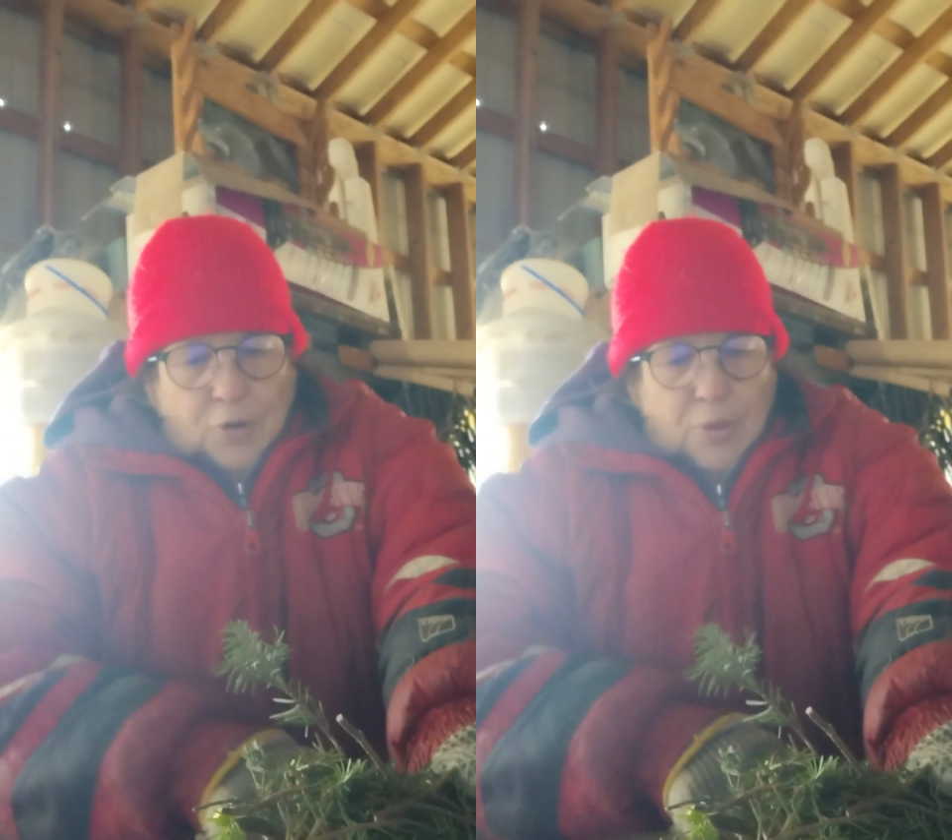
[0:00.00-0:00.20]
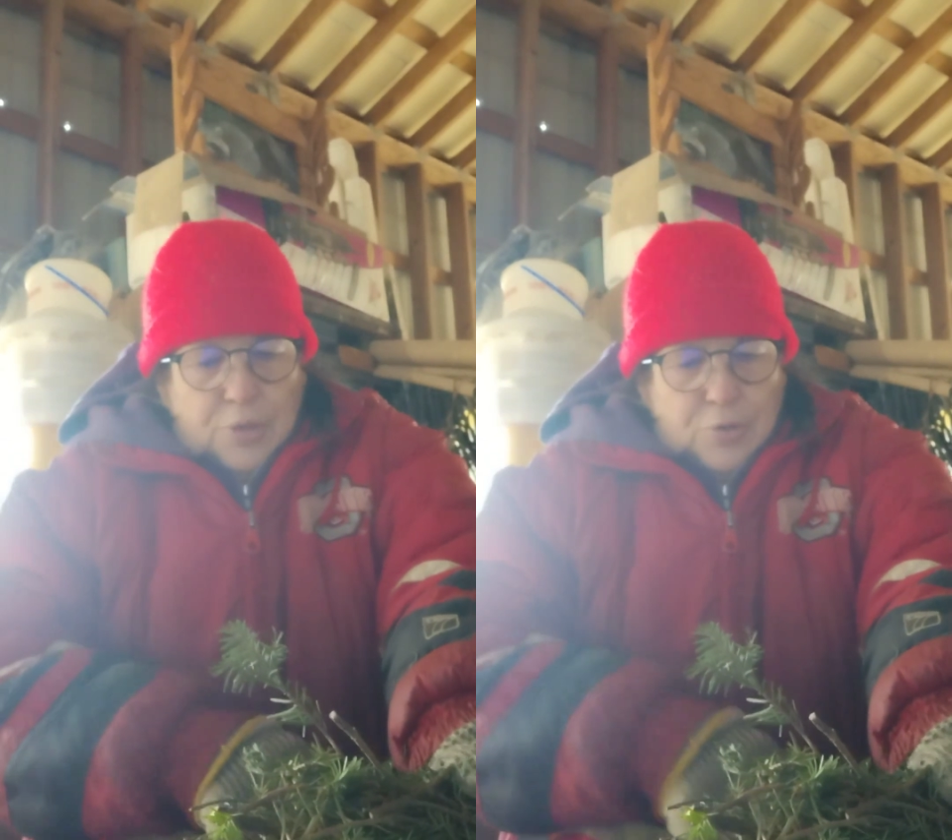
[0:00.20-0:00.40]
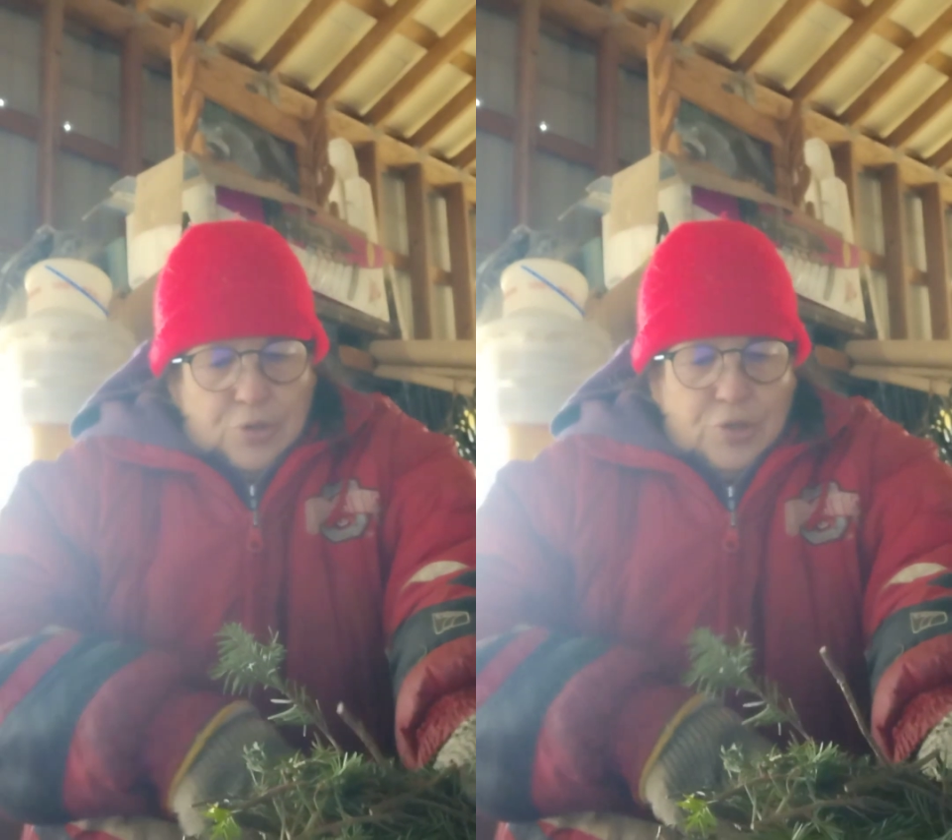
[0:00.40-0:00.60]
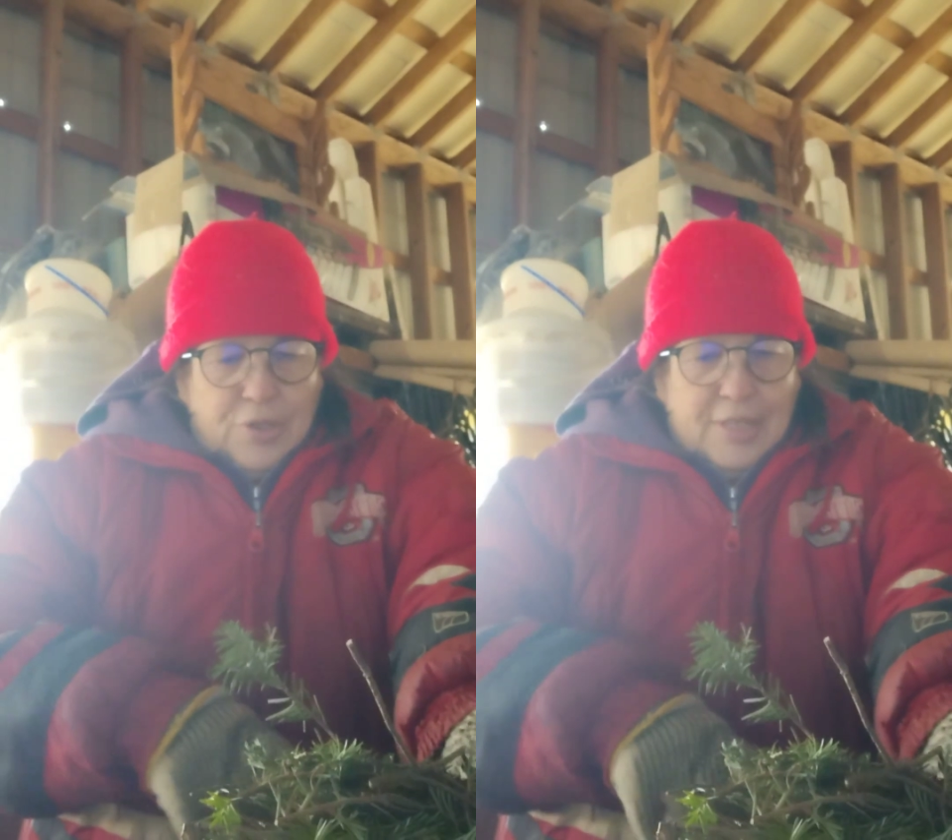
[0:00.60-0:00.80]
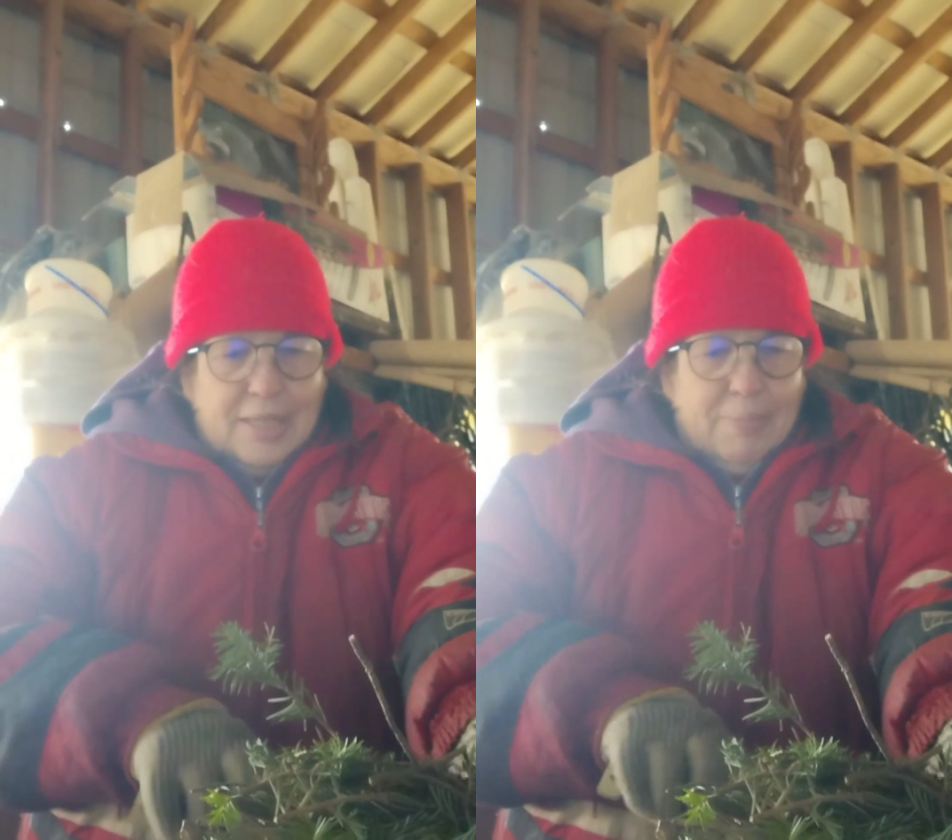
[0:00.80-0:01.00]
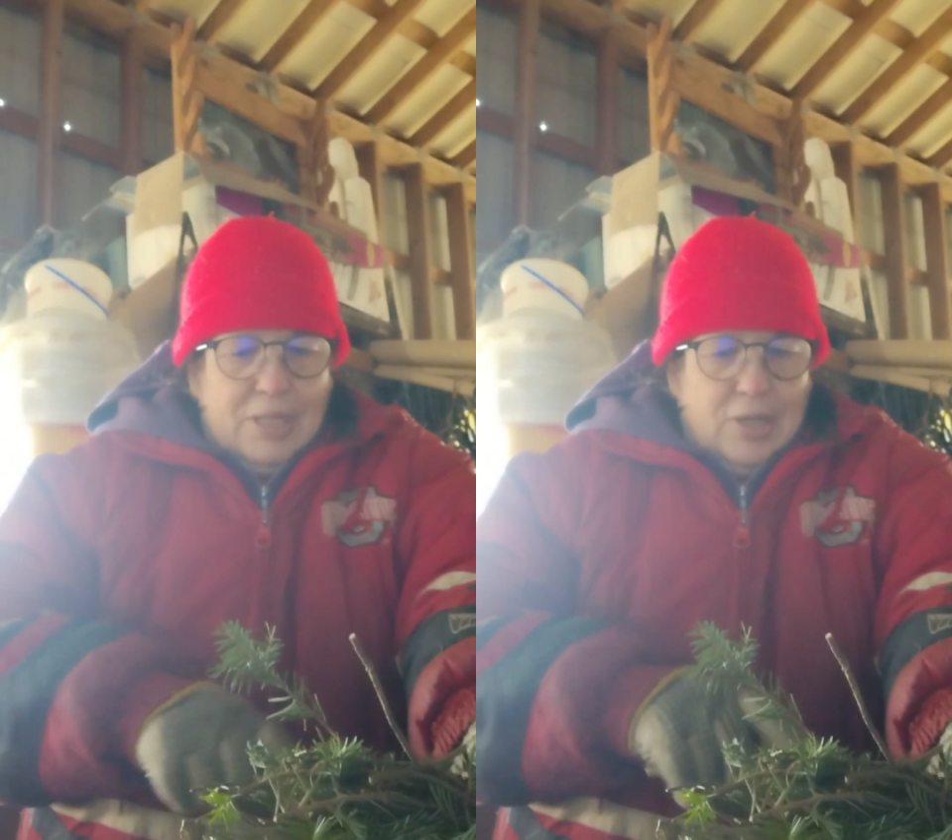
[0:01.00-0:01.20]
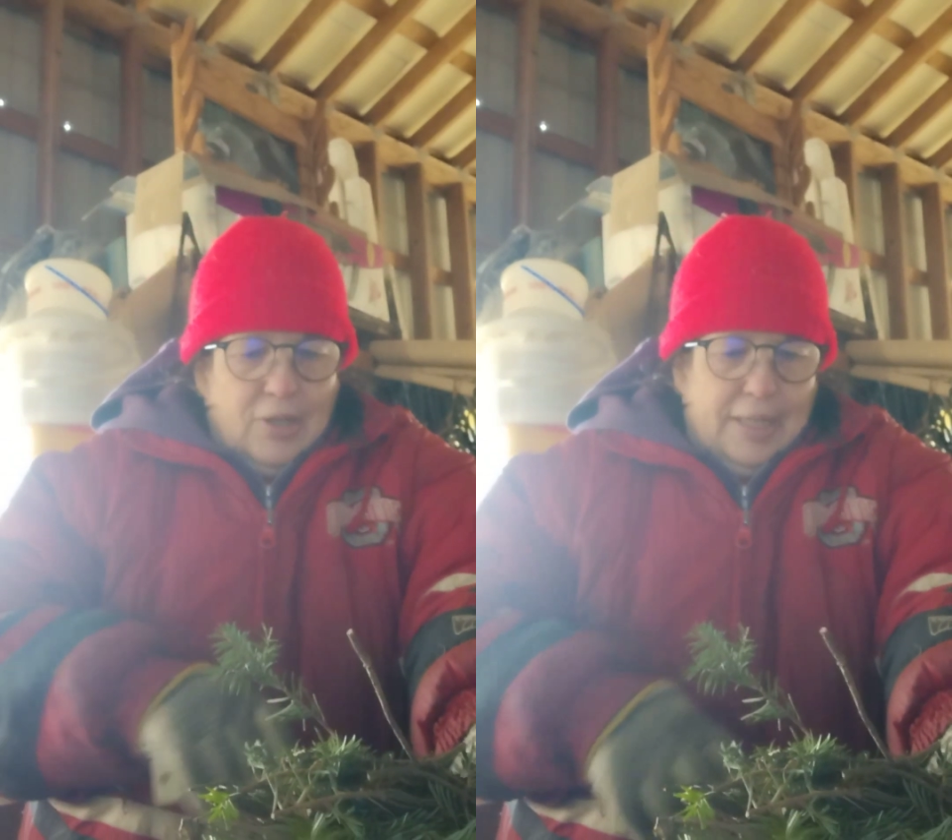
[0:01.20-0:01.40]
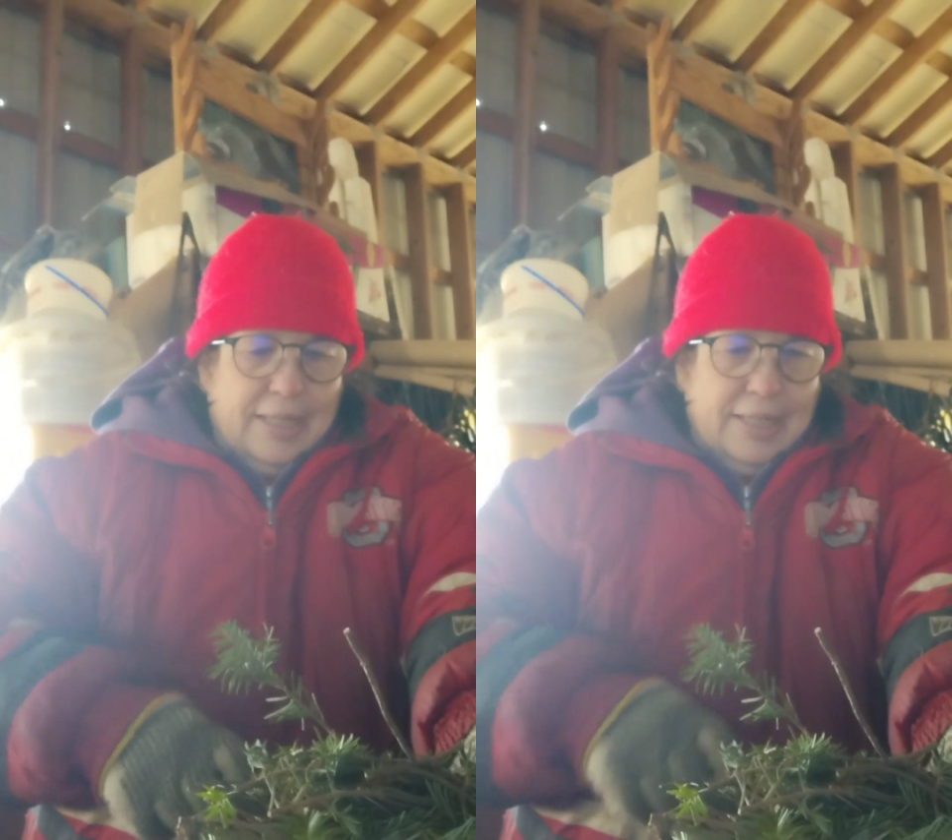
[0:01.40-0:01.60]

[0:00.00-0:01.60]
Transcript: all those to the cemetery.